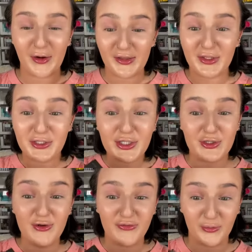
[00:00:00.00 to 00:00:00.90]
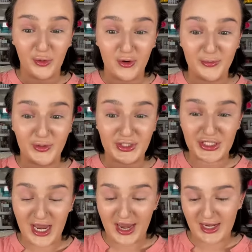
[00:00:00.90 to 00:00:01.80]
All right, this is new from Laura
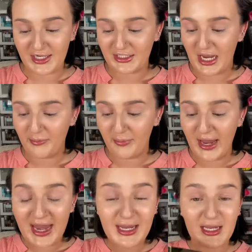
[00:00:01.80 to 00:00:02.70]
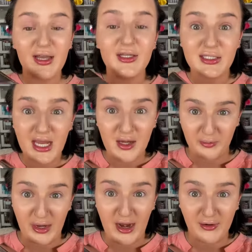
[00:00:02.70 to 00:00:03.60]
Mercier. It is a pink
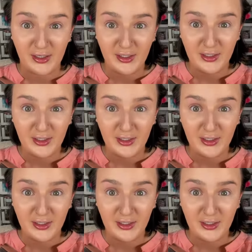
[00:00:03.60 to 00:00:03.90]
satin powder.